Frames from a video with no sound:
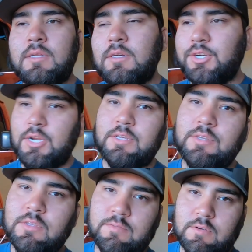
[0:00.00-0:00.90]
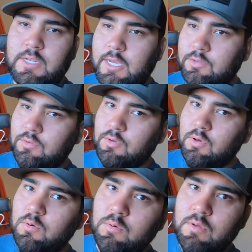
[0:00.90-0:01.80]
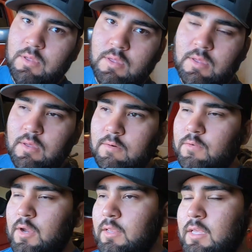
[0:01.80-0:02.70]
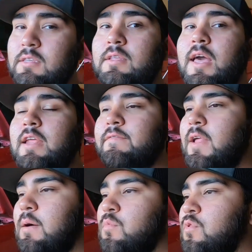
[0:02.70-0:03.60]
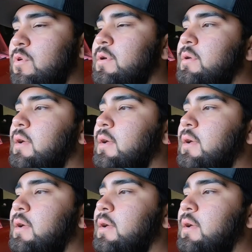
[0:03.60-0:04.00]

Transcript: just the front axle go for at least that, if not more.